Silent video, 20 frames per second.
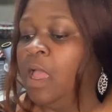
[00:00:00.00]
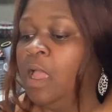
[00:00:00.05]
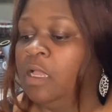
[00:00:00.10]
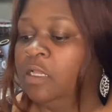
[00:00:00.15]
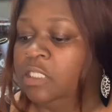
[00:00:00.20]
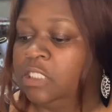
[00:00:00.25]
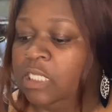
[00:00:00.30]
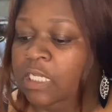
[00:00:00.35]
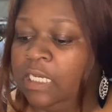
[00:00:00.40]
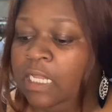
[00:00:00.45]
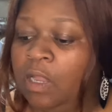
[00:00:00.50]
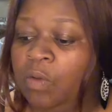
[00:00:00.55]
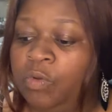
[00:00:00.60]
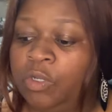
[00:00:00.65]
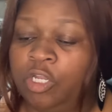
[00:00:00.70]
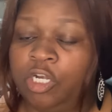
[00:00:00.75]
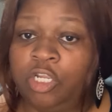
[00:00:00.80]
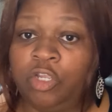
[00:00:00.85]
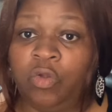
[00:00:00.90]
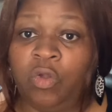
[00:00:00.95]
So now we're
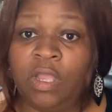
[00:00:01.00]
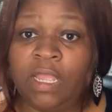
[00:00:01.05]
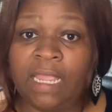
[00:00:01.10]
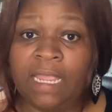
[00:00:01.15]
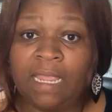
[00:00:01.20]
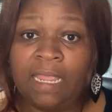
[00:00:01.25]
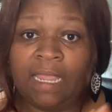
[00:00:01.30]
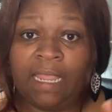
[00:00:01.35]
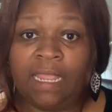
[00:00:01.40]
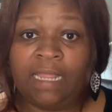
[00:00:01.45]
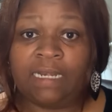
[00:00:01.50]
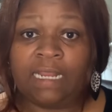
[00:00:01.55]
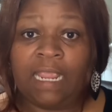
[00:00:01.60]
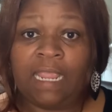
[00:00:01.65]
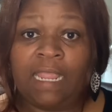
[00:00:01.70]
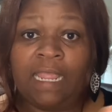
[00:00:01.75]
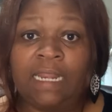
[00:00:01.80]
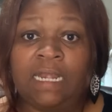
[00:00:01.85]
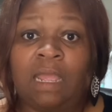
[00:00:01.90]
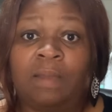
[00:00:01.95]
going to go ahead
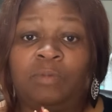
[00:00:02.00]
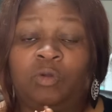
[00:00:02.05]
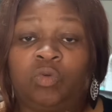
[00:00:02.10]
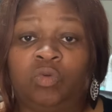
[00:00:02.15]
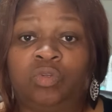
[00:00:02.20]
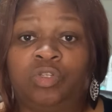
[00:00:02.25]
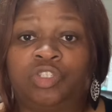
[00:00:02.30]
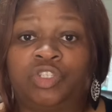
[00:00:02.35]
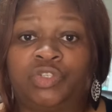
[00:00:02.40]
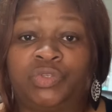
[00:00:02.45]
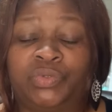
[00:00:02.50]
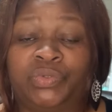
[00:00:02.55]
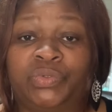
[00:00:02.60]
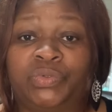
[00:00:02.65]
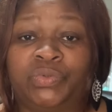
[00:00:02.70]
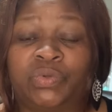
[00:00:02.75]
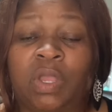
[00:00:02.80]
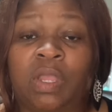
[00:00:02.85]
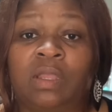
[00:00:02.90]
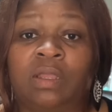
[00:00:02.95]
and I'm going
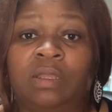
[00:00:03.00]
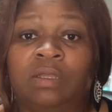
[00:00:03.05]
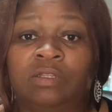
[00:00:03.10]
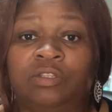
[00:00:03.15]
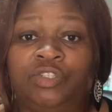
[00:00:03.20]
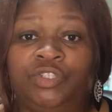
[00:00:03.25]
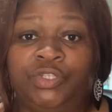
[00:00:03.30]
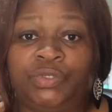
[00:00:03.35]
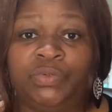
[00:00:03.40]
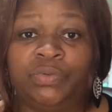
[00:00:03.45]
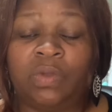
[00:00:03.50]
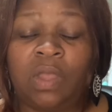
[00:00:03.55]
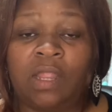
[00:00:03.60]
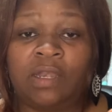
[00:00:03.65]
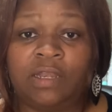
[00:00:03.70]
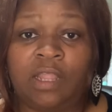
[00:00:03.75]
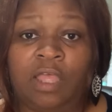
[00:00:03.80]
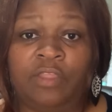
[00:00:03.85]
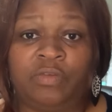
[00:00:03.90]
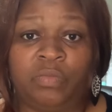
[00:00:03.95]
to do
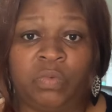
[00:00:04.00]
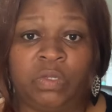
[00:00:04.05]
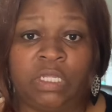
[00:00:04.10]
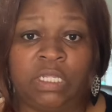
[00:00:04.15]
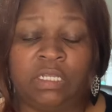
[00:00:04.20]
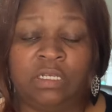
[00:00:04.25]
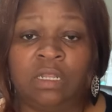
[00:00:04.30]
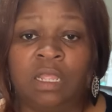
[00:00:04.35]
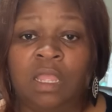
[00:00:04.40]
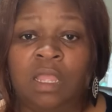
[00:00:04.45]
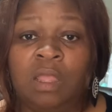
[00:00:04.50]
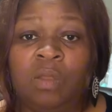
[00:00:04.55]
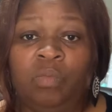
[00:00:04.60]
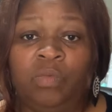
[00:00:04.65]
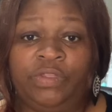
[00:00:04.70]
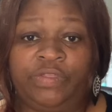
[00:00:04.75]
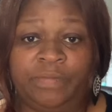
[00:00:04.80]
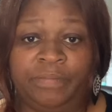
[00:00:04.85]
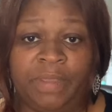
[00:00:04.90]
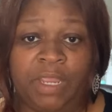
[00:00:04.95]
another one
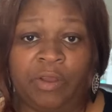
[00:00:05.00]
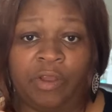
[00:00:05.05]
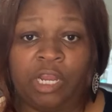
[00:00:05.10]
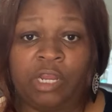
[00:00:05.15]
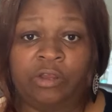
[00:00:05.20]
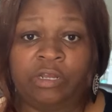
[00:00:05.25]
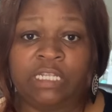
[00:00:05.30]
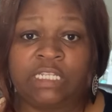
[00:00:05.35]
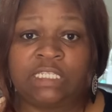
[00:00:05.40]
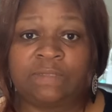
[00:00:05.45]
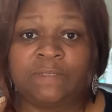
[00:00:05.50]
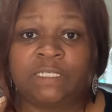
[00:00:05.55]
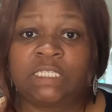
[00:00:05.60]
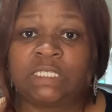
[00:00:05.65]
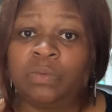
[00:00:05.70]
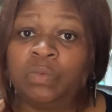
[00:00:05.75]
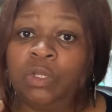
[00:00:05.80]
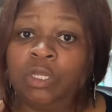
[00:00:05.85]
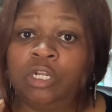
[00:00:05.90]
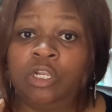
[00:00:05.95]
with the Merry Christmas,
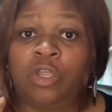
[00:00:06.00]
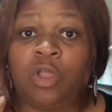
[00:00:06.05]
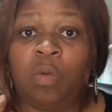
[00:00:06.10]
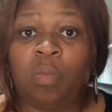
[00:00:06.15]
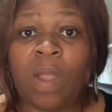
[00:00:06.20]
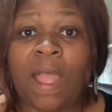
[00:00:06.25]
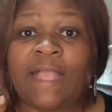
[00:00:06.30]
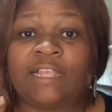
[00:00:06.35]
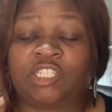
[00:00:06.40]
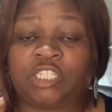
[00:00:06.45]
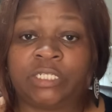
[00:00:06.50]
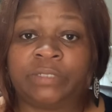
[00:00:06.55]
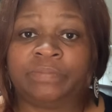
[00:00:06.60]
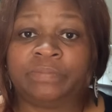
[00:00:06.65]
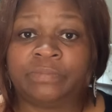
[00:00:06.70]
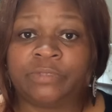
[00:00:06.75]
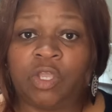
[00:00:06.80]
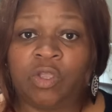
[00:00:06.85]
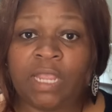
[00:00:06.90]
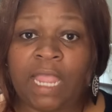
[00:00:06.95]
and we're going to go wash it,
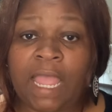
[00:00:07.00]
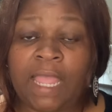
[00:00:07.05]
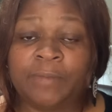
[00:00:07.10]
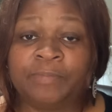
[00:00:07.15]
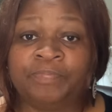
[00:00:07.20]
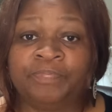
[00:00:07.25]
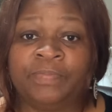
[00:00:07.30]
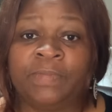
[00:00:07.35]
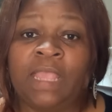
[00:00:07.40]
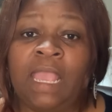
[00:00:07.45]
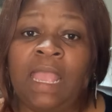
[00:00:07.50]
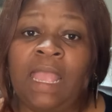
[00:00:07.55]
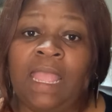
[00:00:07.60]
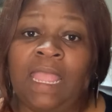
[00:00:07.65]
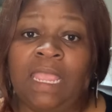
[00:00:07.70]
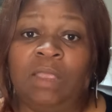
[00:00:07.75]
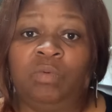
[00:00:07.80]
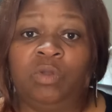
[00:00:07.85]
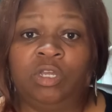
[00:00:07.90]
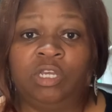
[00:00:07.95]
okay?
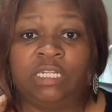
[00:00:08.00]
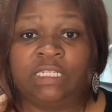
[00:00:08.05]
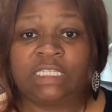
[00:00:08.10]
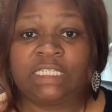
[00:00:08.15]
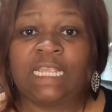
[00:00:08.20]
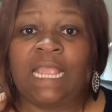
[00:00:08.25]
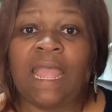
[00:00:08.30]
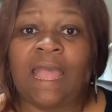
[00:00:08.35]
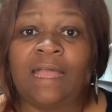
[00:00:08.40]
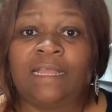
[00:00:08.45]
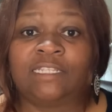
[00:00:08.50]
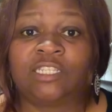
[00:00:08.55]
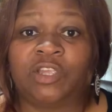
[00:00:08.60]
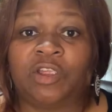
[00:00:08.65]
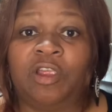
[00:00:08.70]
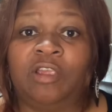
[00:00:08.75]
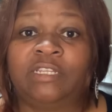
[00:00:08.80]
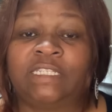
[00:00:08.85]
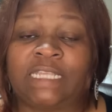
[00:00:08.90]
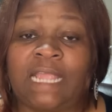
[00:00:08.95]
And we're going to see how it
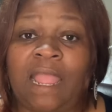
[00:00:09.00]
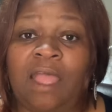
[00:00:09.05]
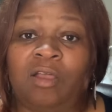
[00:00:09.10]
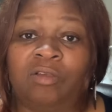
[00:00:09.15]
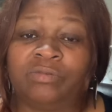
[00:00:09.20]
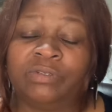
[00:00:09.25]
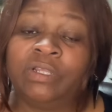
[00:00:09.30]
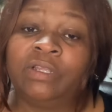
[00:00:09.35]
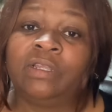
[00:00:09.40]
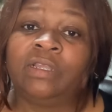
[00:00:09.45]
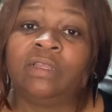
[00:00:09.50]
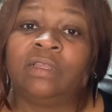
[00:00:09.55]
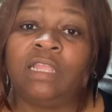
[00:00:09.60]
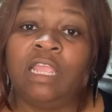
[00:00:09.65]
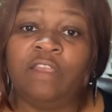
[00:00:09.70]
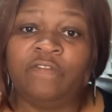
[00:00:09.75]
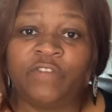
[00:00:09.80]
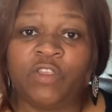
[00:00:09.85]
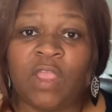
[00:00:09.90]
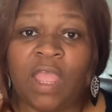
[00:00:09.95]
turns out.
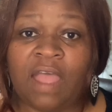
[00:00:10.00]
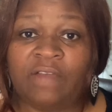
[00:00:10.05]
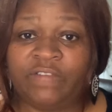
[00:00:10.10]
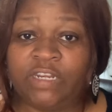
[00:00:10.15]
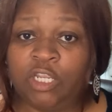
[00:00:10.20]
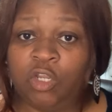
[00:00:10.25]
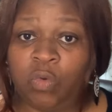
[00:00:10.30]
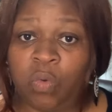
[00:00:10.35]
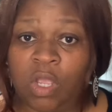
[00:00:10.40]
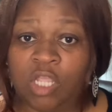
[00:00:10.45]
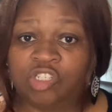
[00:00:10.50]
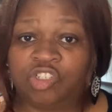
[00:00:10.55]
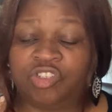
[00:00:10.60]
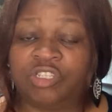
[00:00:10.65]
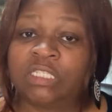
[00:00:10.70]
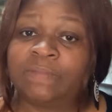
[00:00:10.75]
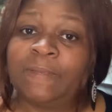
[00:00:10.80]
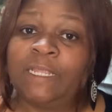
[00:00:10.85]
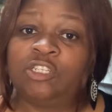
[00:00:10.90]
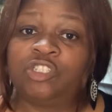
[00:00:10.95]
If you have any
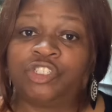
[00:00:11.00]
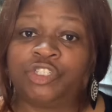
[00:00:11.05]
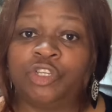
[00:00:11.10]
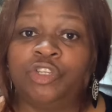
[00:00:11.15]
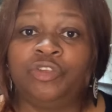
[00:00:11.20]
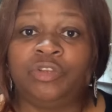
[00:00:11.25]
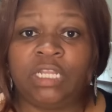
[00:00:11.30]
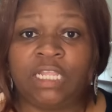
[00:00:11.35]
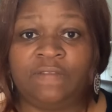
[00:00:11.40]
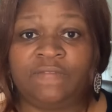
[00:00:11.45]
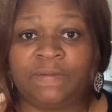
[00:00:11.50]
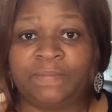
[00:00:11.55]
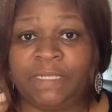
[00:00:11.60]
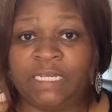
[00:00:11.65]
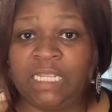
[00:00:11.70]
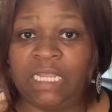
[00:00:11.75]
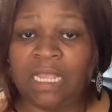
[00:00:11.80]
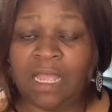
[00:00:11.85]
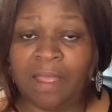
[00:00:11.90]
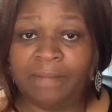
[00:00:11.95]
questions, make sure you leave them in
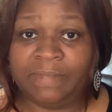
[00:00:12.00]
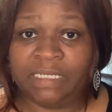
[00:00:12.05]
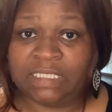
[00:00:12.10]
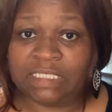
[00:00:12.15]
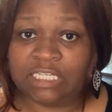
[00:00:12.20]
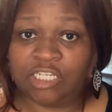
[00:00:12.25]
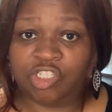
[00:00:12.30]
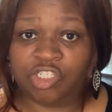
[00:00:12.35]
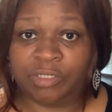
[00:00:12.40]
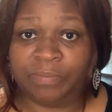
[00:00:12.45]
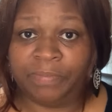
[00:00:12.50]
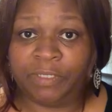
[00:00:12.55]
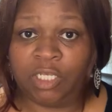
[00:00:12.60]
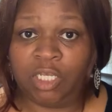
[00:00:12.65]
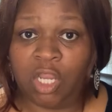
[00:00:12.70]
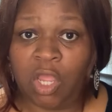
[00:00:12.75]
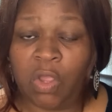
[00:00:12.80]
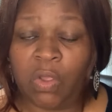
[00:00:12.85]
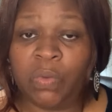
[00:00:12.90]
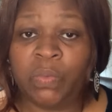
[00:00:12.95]
the comment section
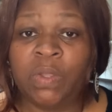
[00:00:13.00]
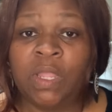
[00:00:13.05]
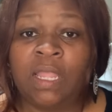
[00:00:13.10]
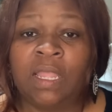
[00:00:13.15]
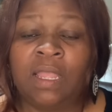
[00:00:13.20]
below,